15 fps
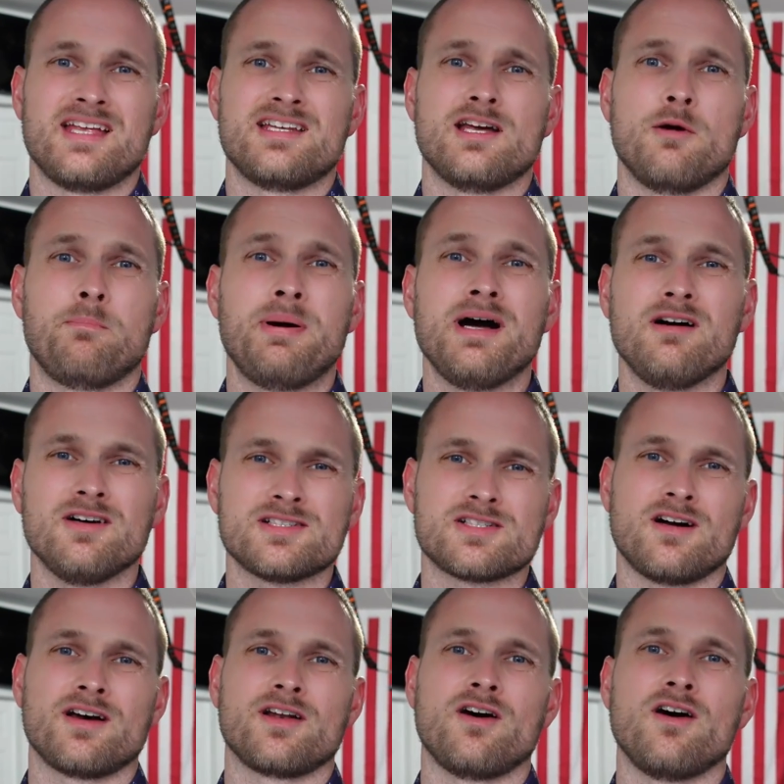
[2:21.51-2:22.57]
Now,
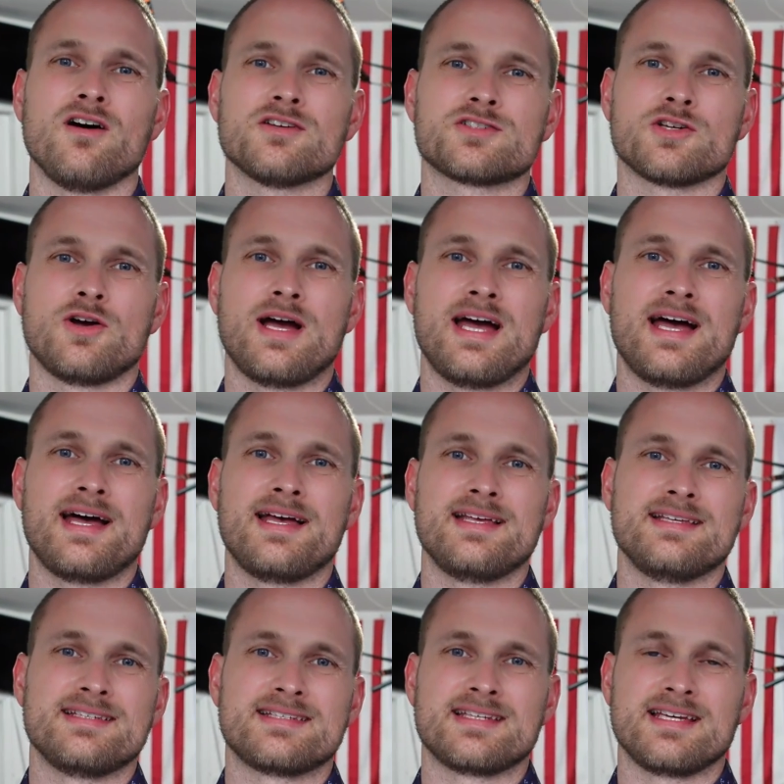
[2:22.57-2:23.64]
Peloton also
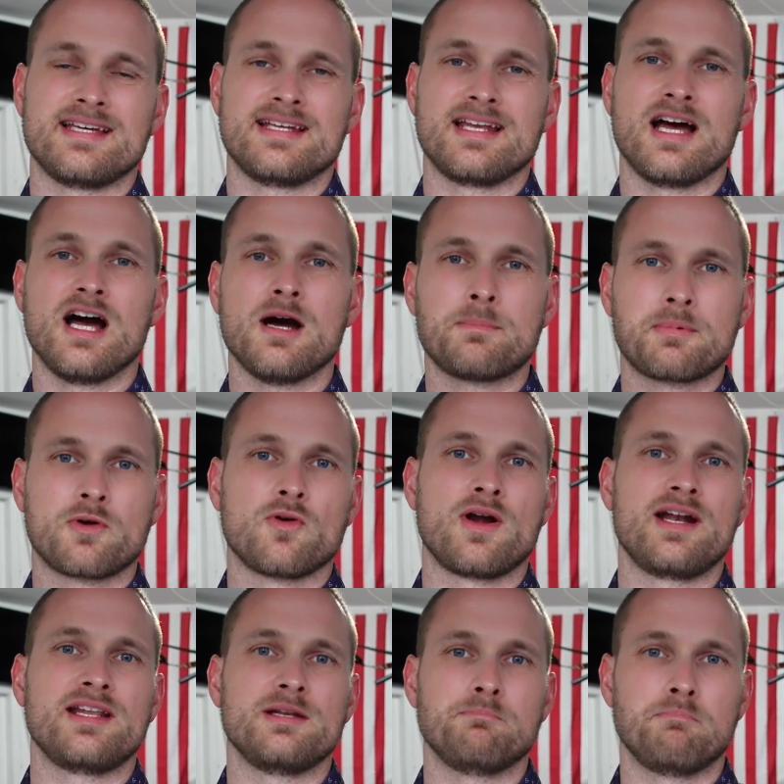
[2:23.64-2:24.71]
has an
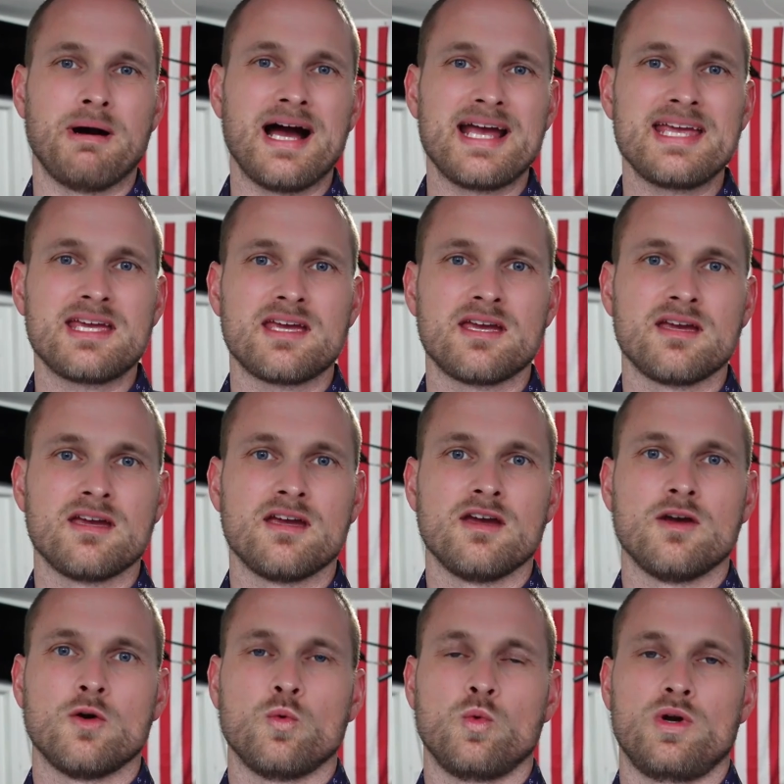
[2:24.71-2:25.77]
upgraded bike,
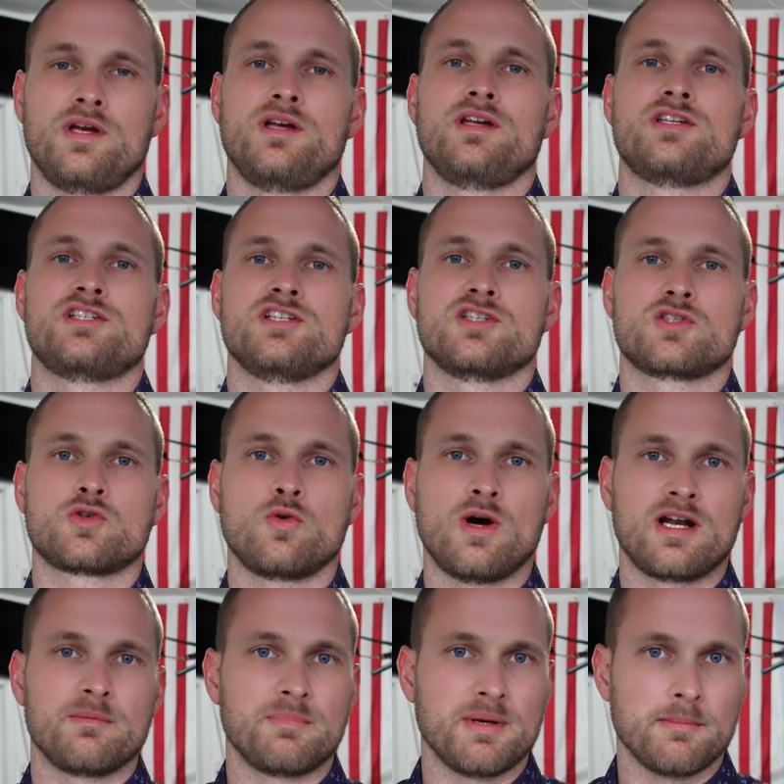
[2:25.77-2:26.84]
which is quite
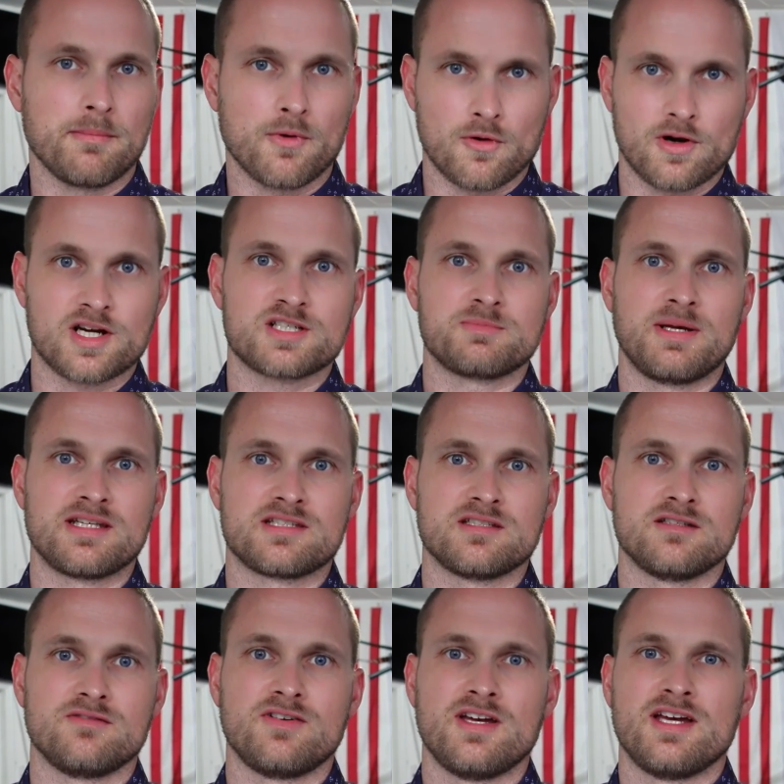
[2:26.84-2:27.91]
a bit more
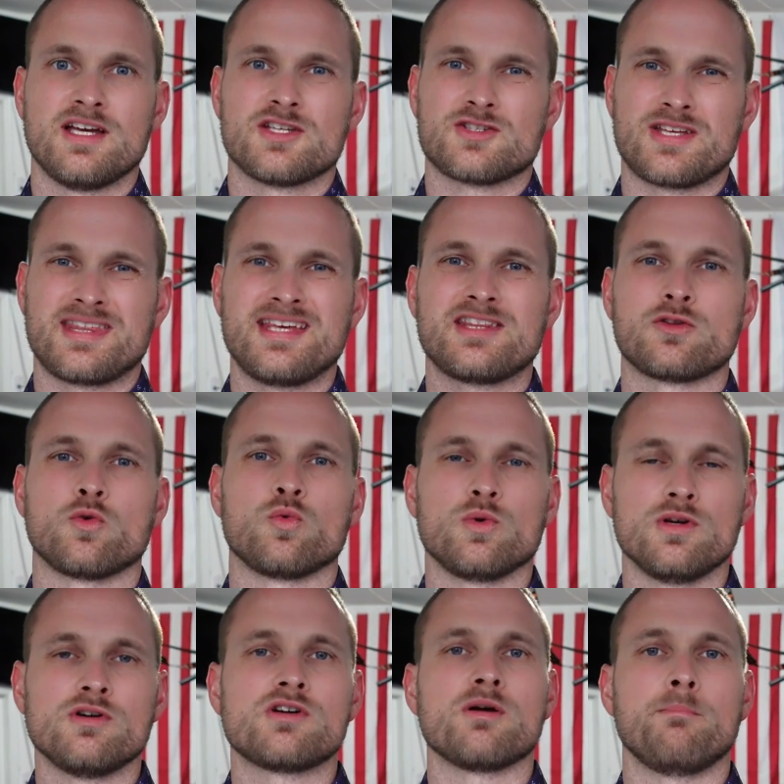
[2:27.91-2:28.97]
expensive. So I think the
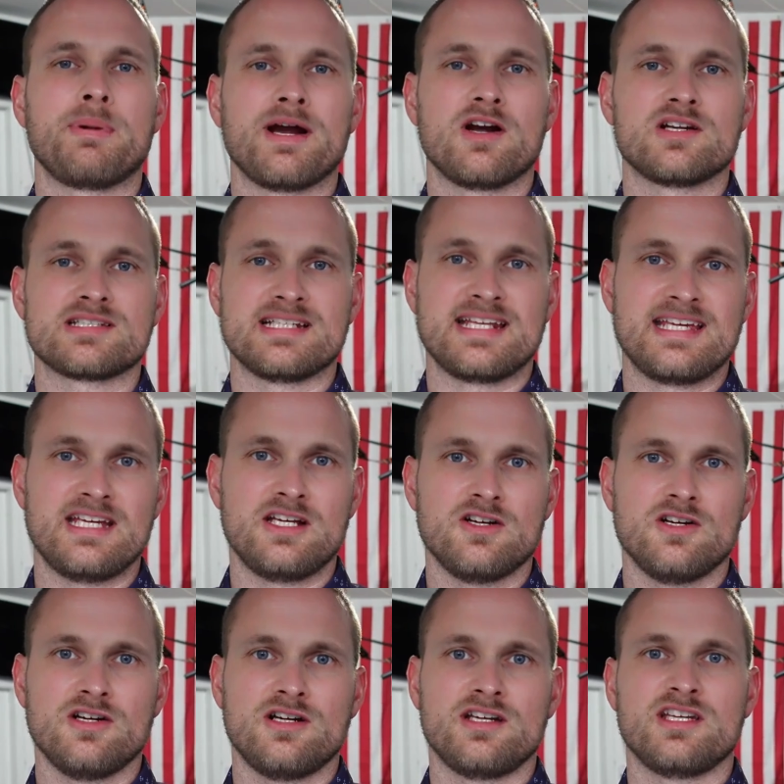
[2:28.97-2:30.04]
real comparison
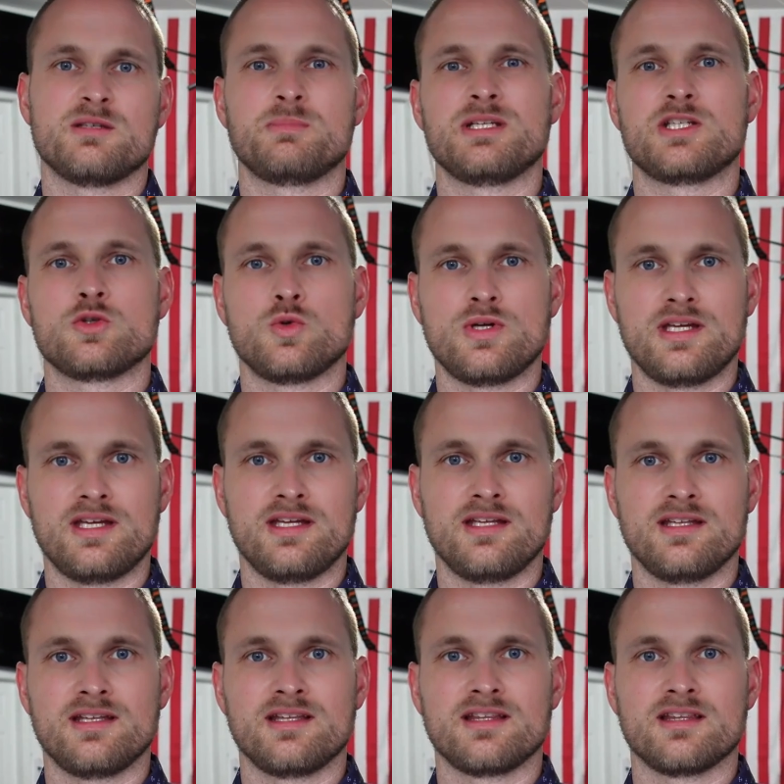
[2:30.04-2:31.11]
here is
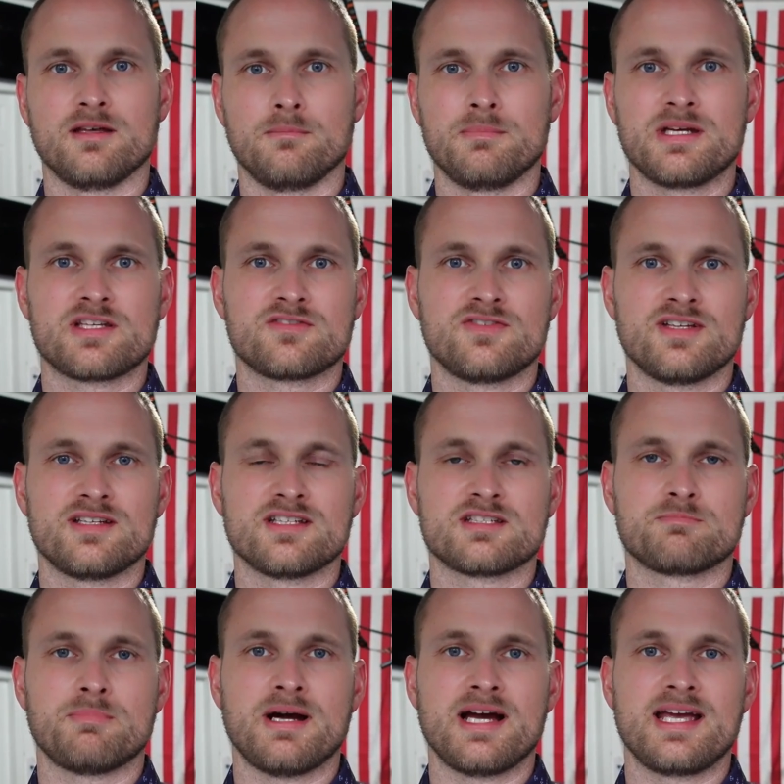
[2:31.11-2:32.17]
between the MYX Fitness
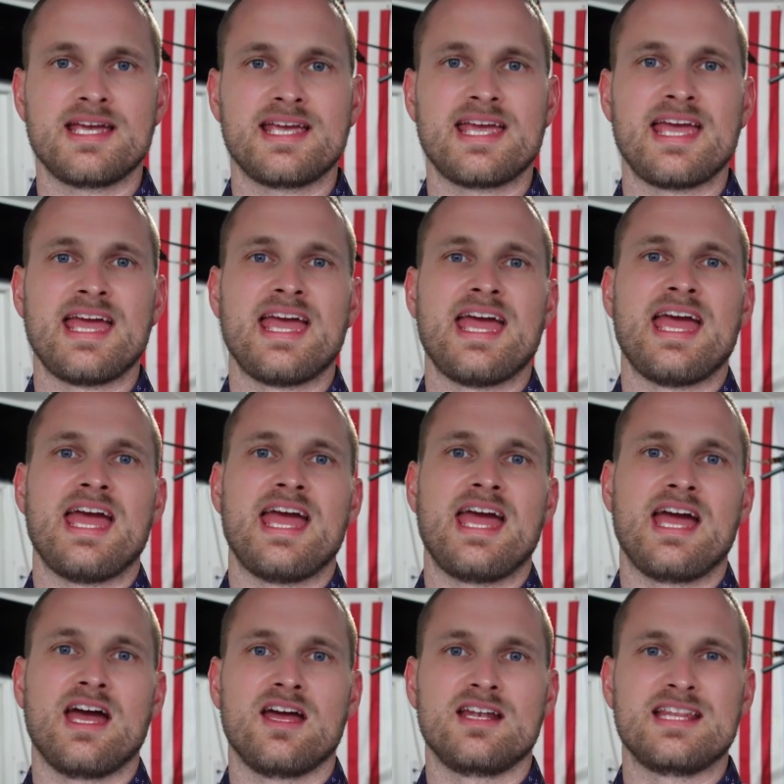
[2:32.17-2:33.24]
bike
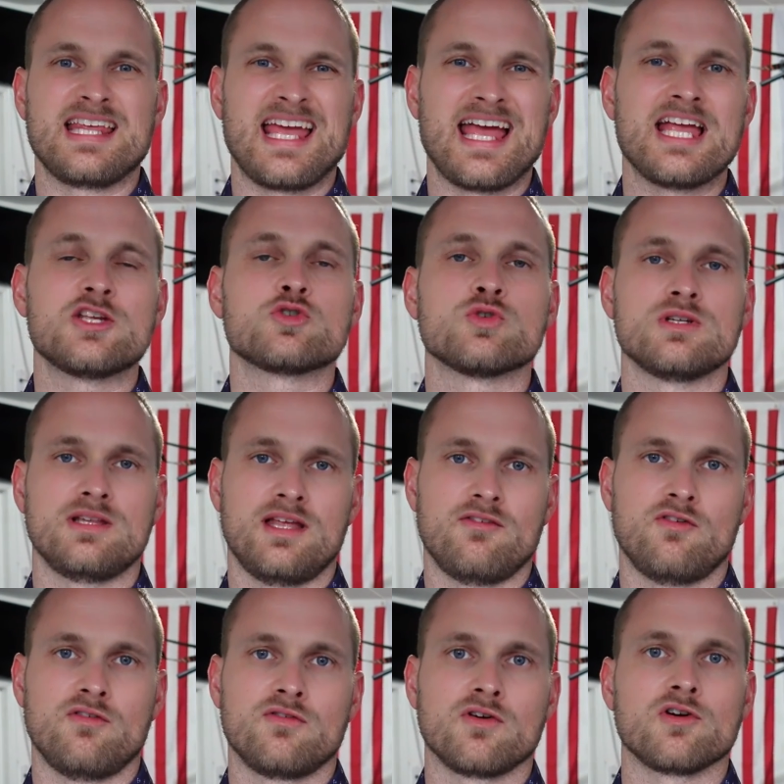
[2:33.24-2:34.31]
and the
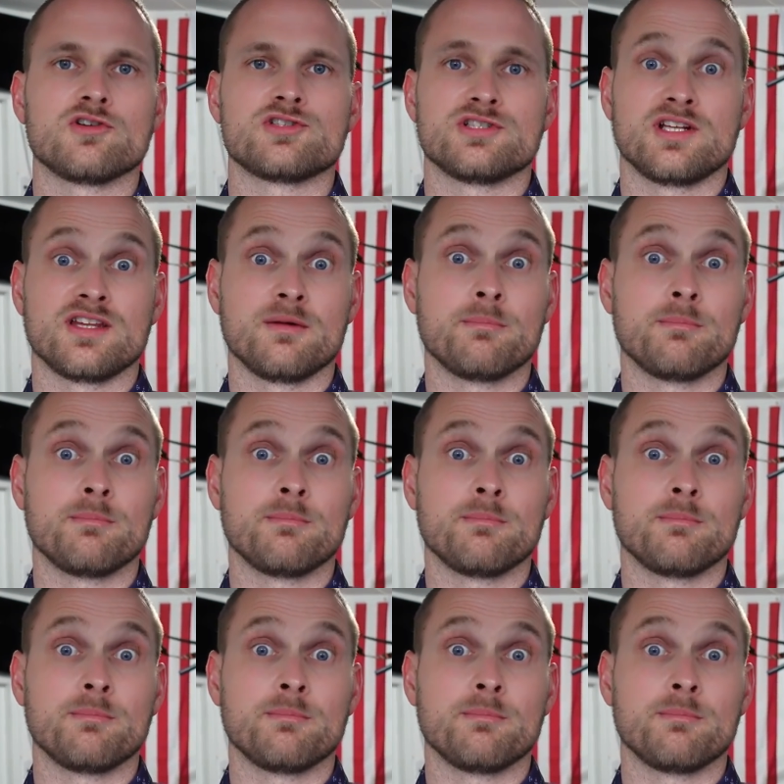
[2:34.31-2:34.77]
entry-level version of the